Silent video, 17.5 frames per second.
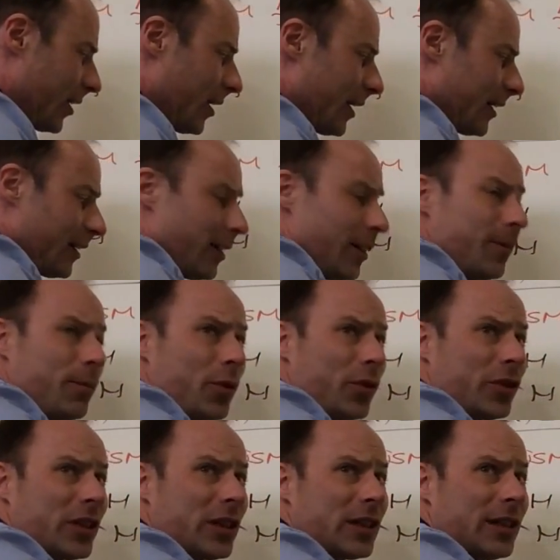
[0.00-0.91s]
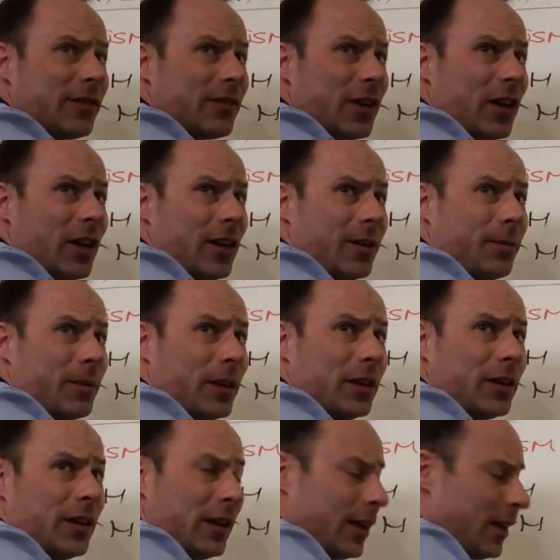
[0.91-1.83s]
ion and a positive
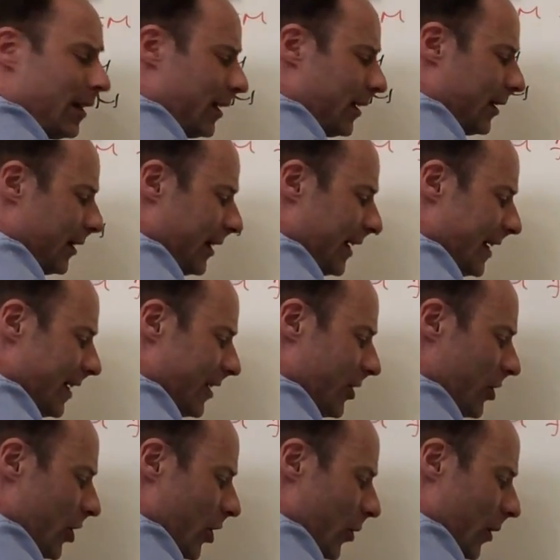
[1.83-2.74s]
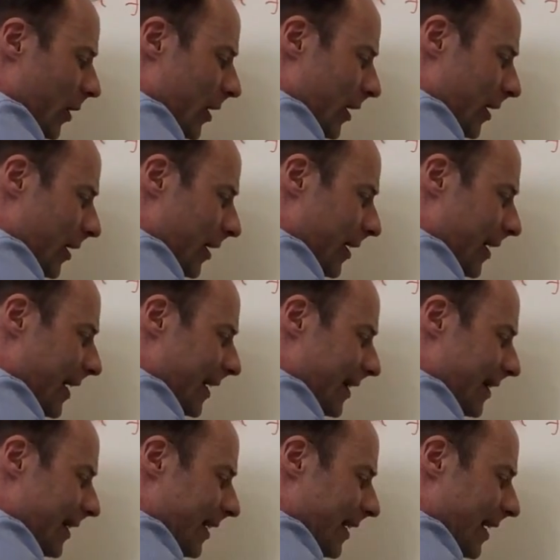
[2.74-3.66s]
carbon these two are going to
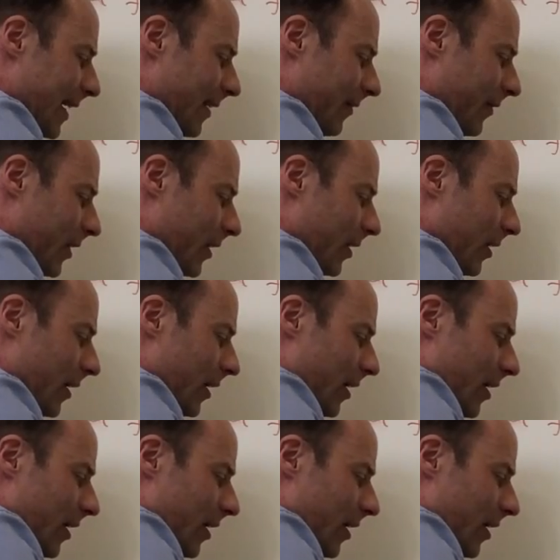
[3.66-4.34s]
get together.